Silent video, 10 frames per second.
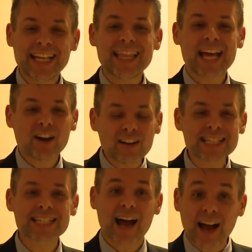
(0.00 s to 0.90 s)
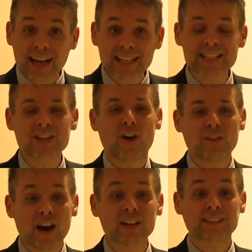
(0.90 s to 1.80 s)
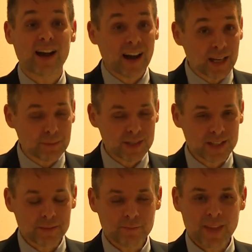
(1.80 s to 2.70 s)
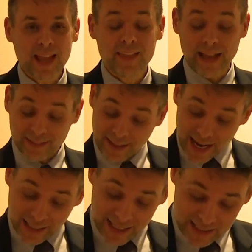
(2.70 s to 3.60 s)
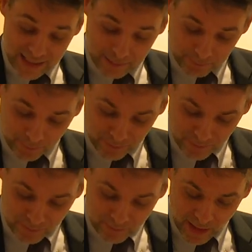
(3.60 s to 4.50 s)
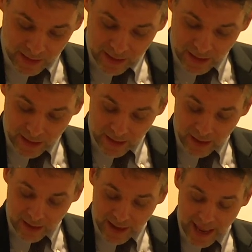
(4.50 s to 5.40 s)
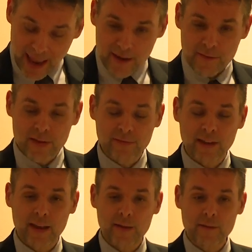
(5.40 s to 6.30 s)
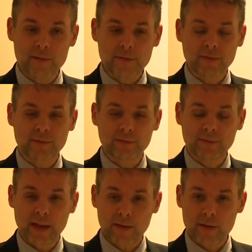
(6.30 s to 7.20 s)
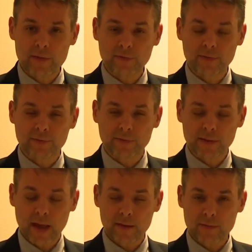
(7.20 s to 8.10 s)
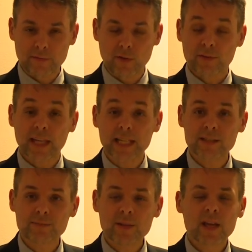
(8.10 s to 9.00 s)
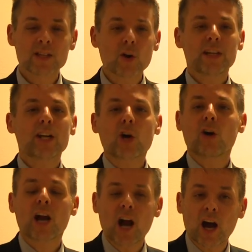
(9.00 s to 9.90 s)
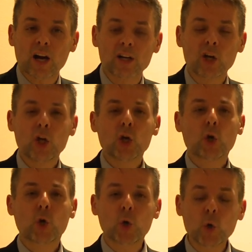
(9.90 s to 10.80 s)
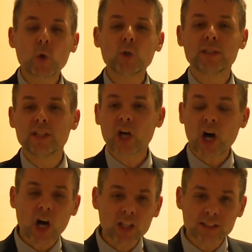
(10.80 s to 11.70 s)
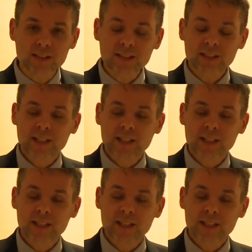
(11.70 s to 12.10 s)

there are signs of our times that tell us uh, if, if, if, if, a few things. So here Congar could not